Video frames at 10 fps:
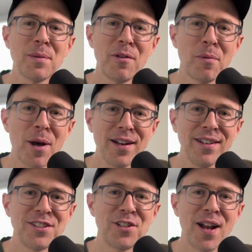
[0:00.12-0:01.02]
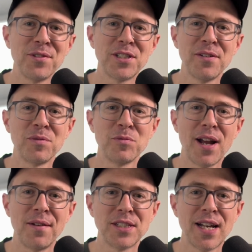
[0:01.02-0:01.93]
up everybody, it's Travis here from
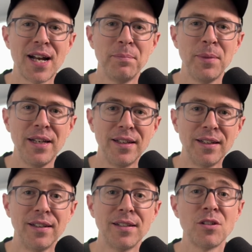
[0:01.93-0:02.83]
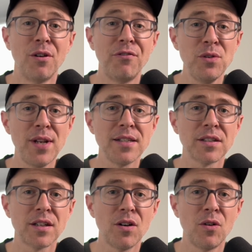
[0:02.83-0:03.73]
Travis dot media. So a few days
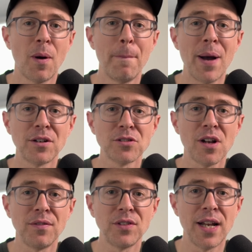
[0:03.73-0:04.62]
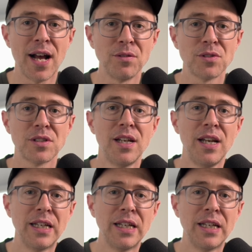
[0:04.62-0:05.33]
ago, Microsoft announced